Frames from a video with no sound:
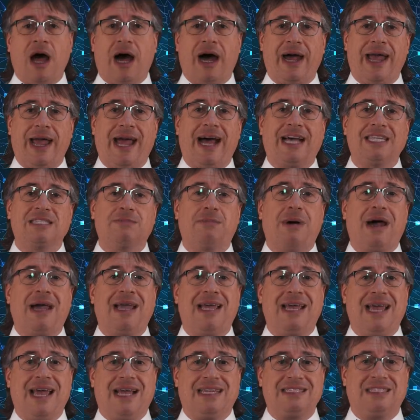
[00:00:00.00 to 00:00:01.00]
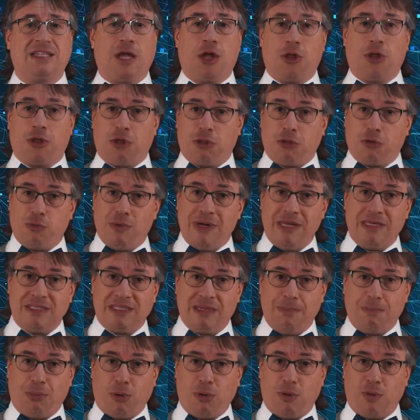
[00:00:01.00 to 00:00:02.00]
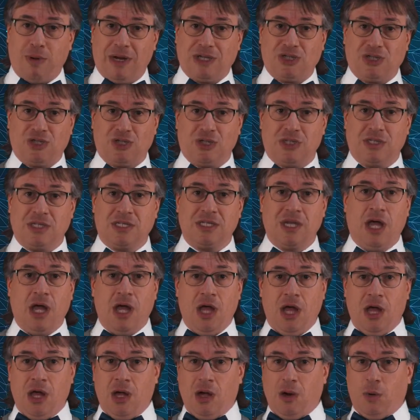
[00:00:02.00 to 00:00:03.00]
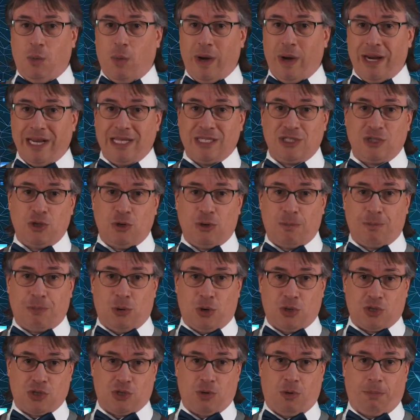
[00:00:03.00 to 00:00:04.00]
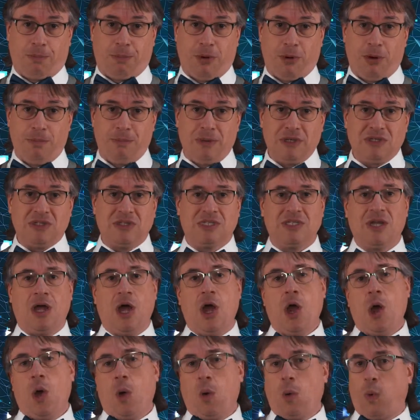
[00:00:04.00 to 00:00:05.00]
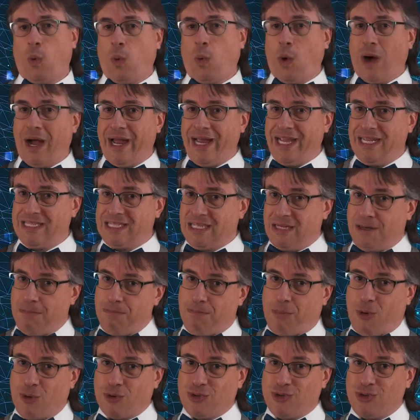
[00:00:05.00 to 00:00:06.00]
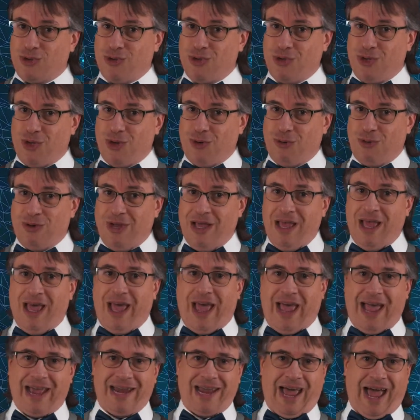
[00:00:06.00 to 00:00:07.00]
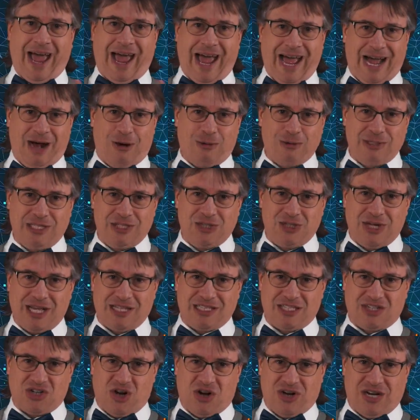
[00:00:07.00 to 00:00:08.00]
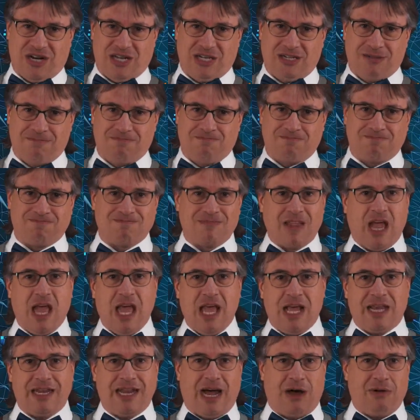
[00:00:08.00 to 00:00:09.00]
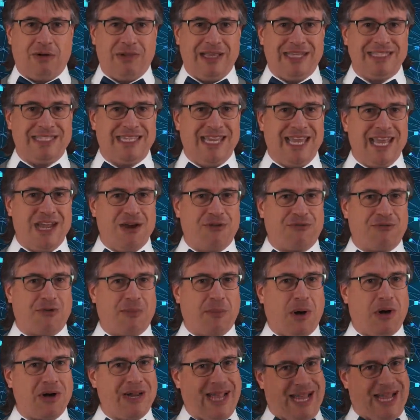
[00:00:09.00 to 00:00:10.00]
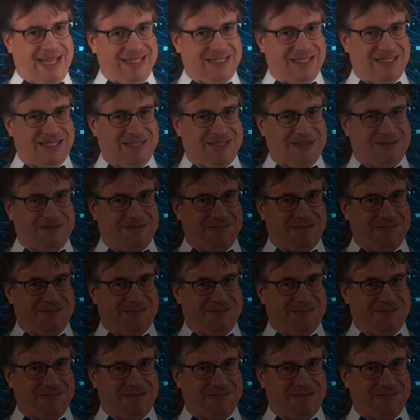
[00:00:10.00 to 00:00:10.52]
I ask my guests 3 simple questions. What is your personal purpose? Why is it important to you? And how did you get started? Now let's hear from our guest.